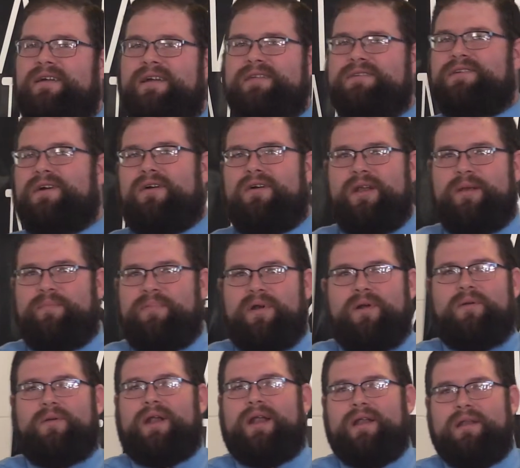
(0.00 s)
it's already
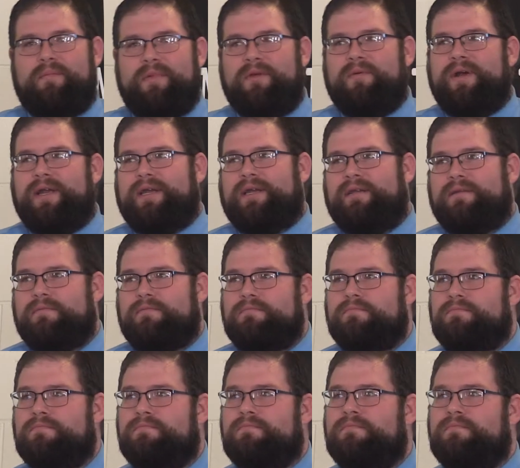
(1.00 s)
programmed to be wicked.
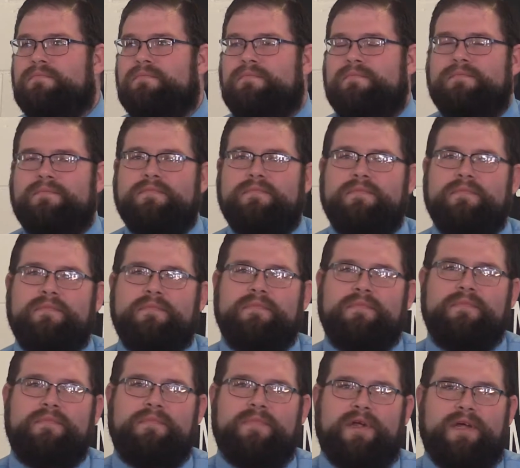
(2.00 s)

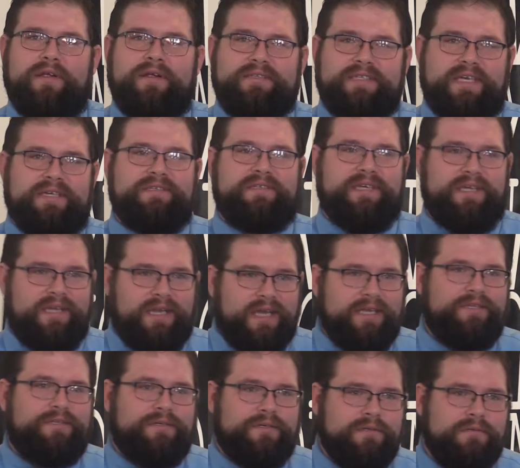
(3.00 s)
Brother, it's that sin
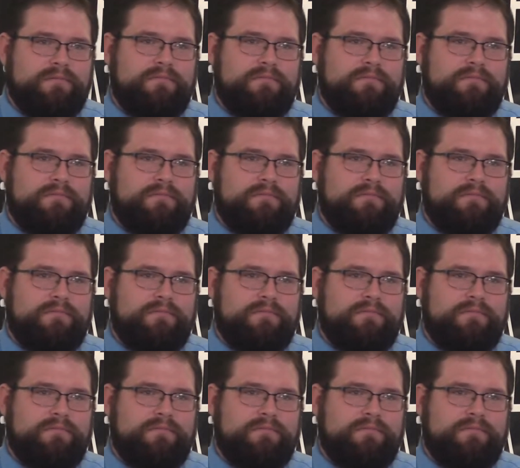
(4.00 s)
nature.